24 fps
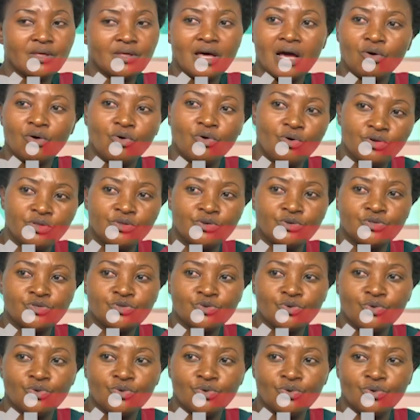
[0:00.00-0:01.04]
all those
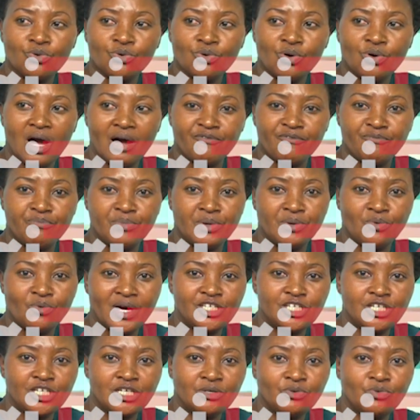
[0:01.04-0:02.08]
who have been
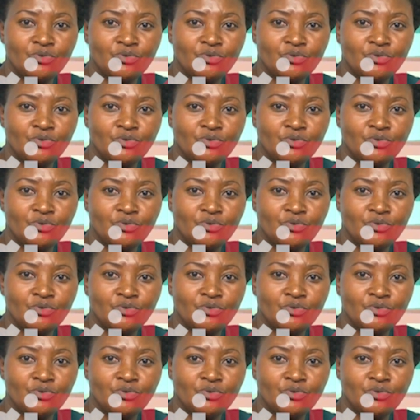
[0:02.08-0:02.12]
watching,